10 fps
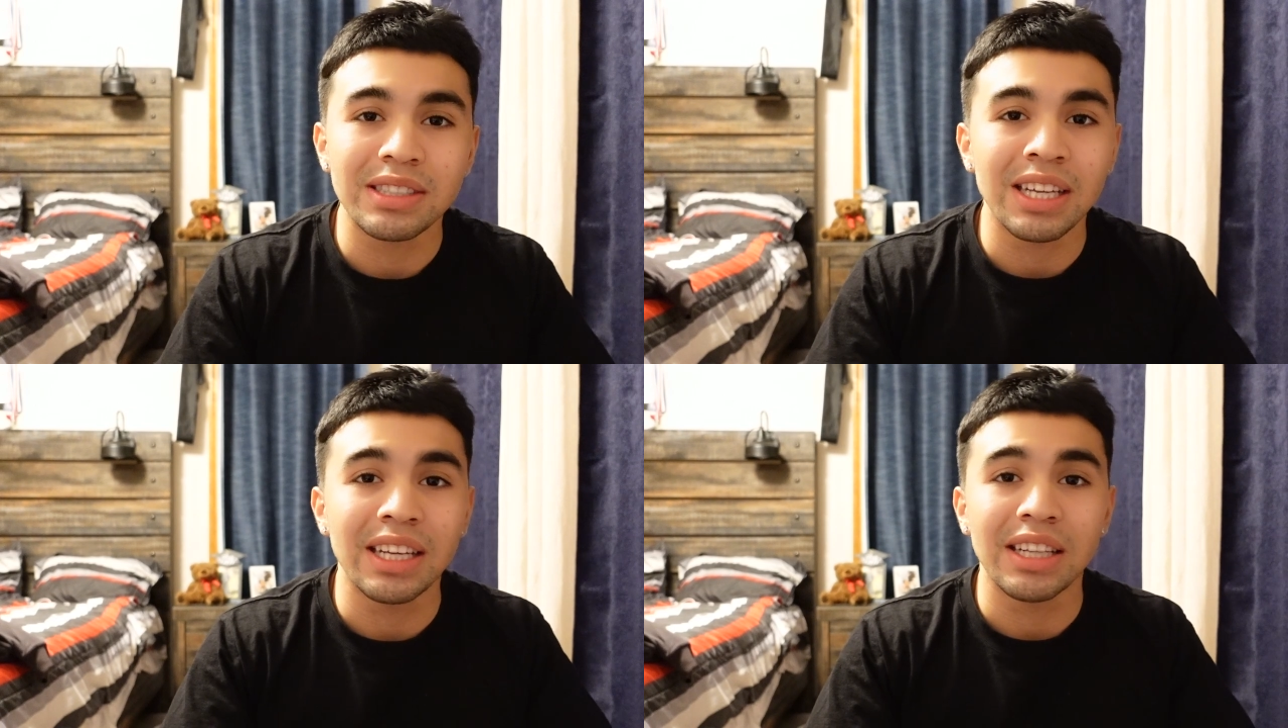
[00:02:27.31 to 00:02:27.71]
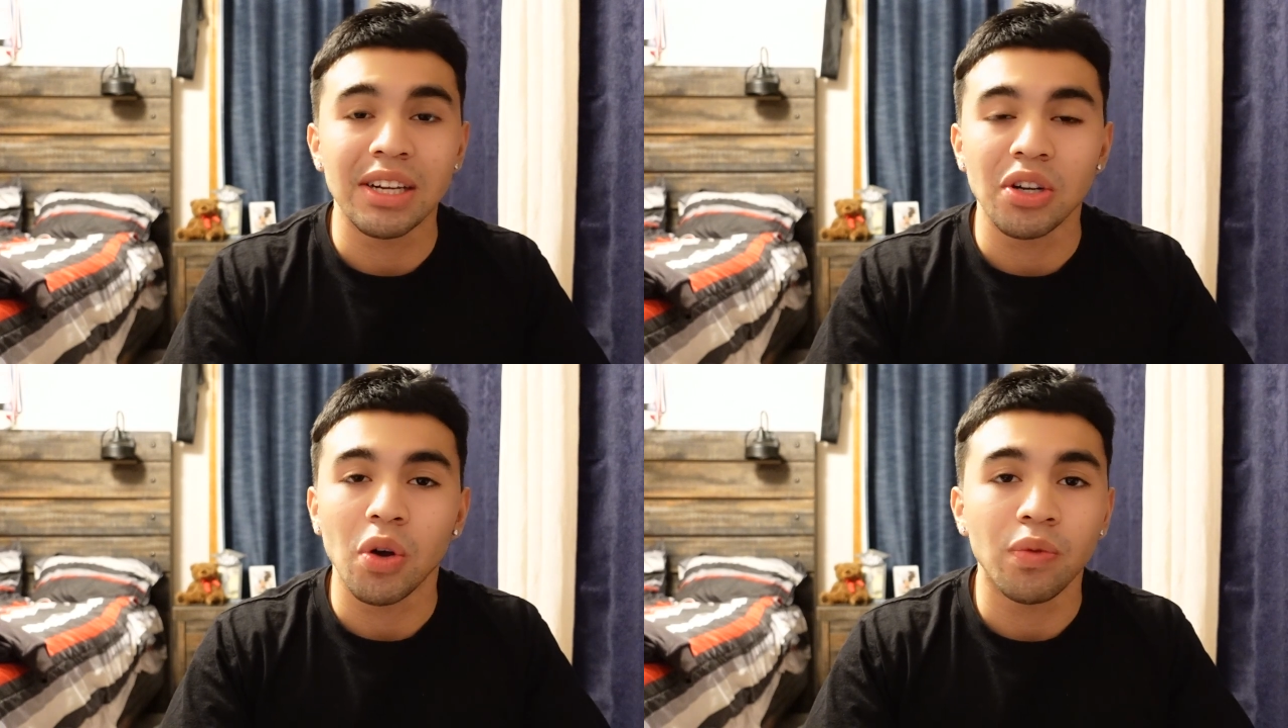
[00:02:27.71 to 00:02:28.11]
staying
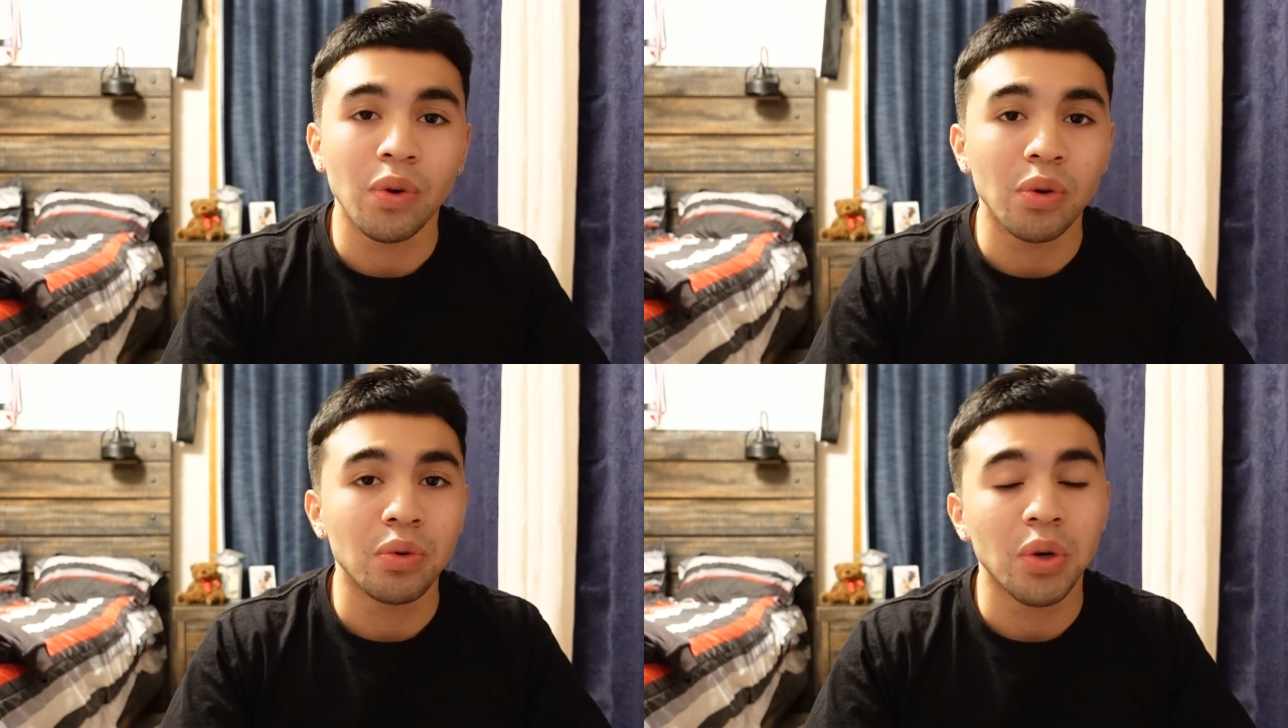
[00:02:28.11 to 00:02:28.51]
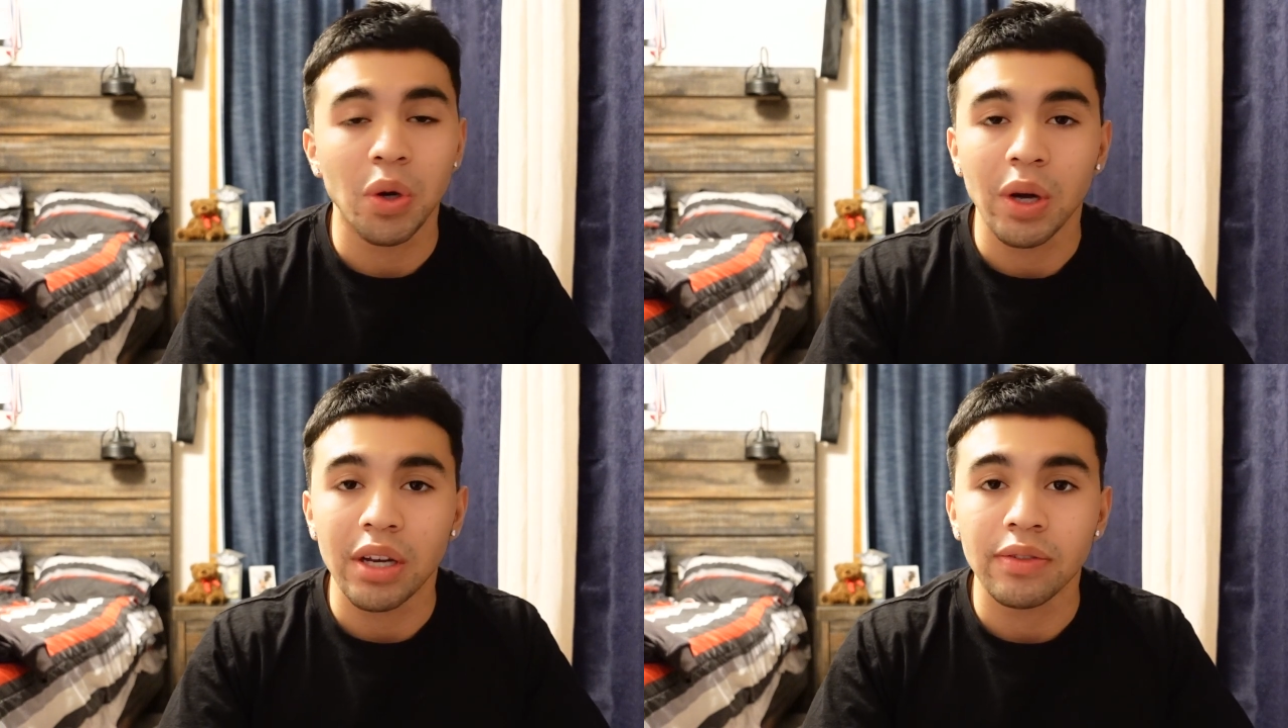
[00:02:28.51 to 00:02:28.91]
there, no phone,
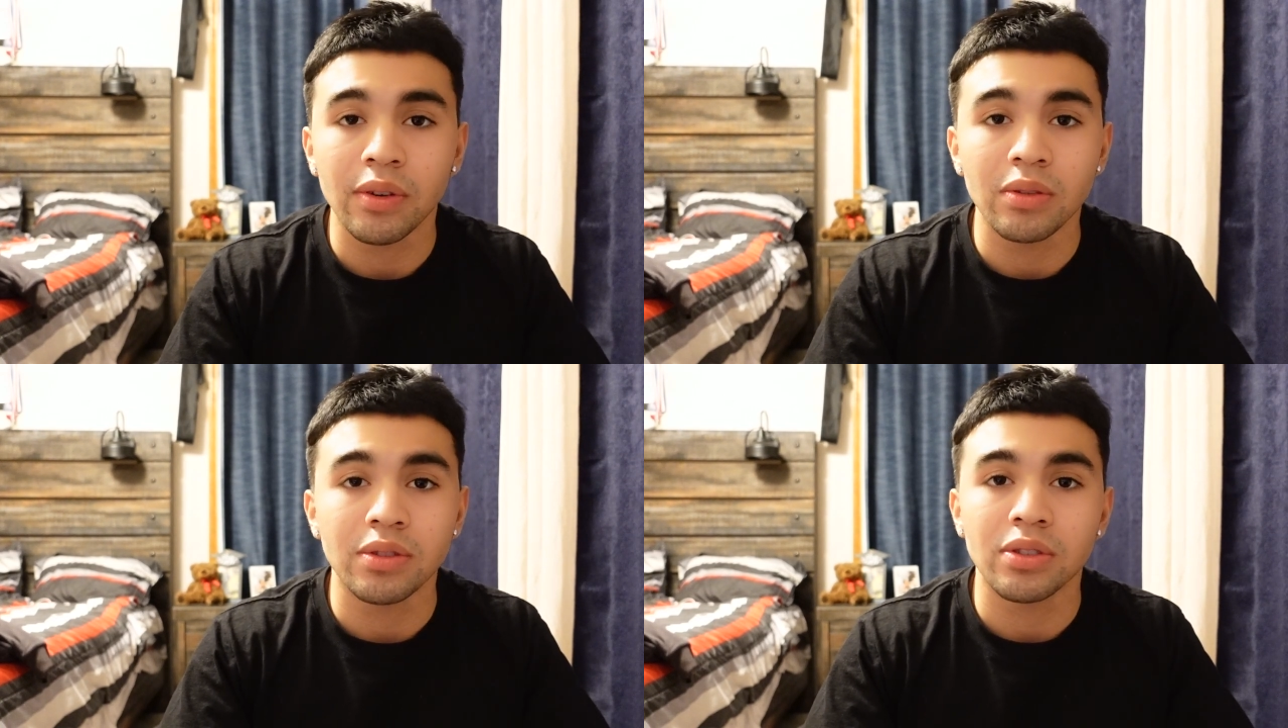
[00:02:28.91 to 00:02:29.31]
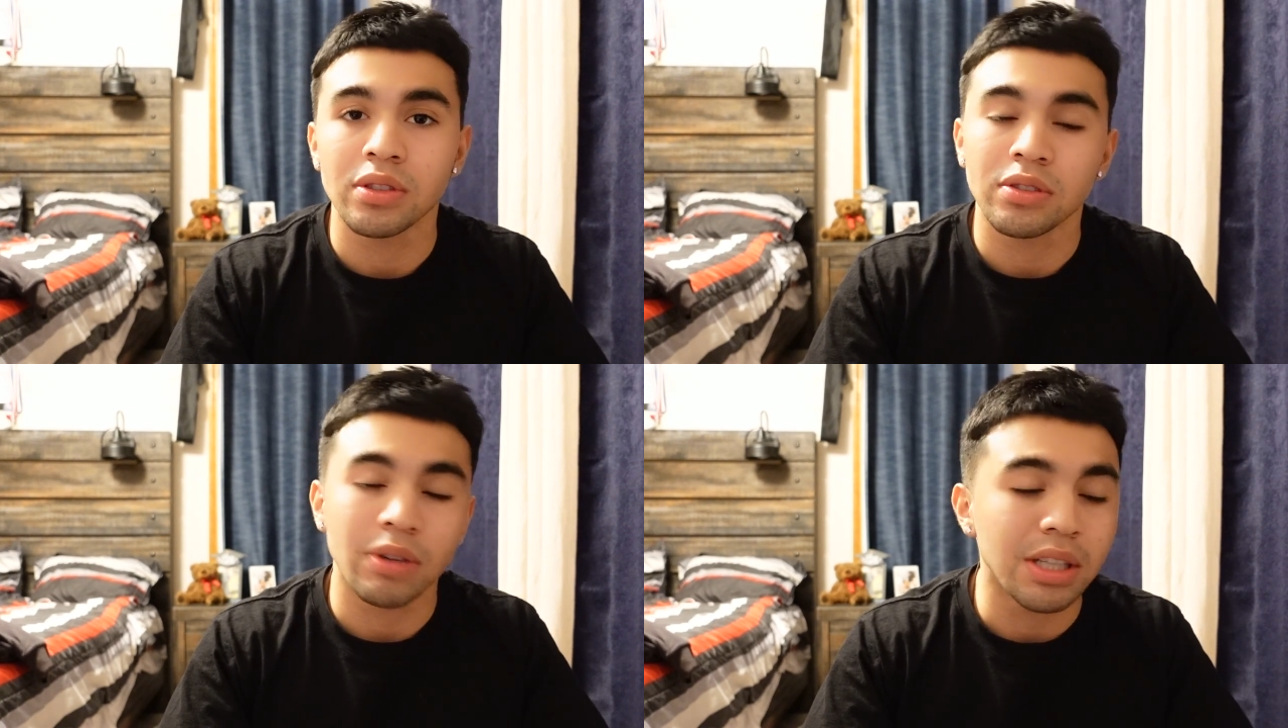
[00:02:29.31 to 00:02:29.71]
no headphones,
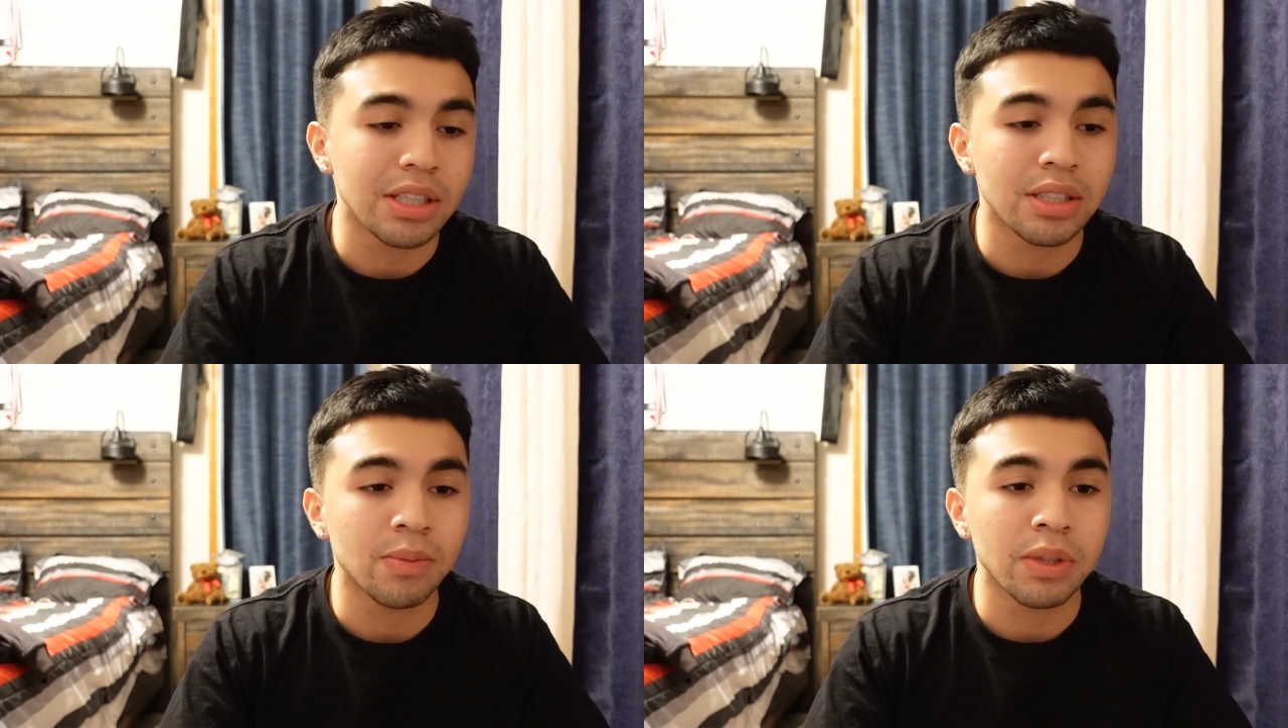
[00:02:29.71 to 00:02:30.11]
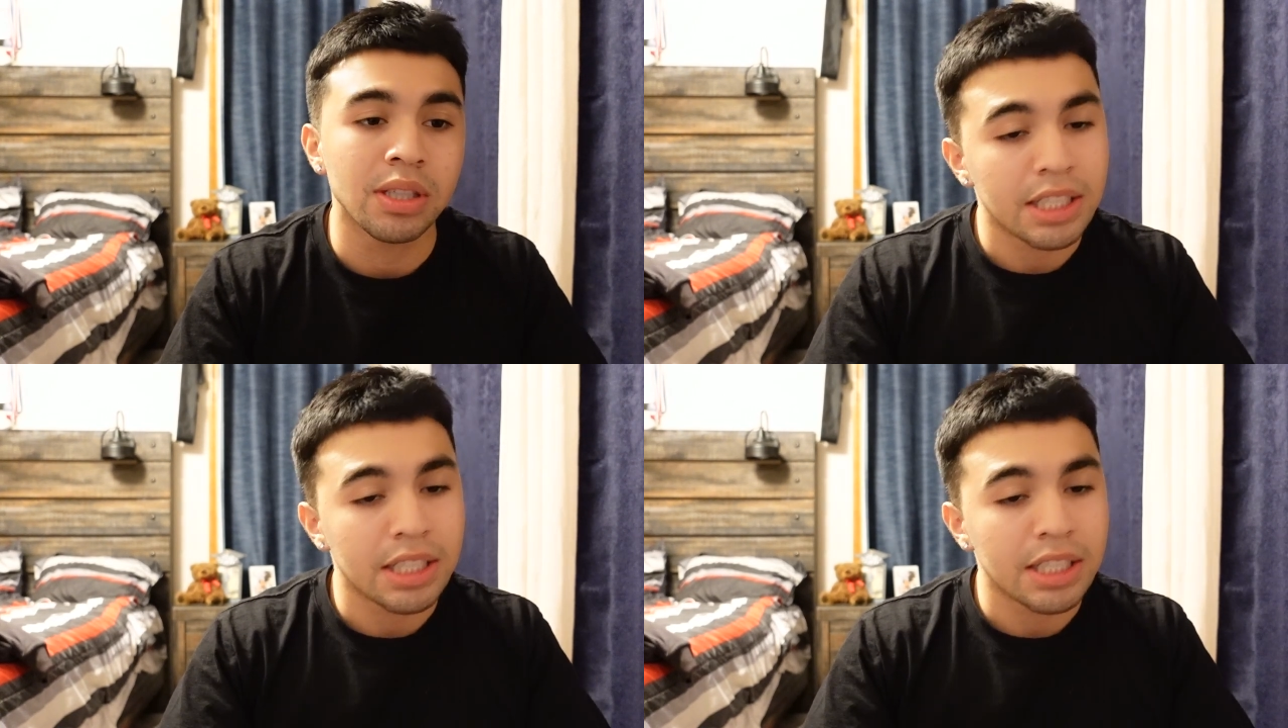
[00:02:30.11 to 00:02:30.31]
just straight discipline.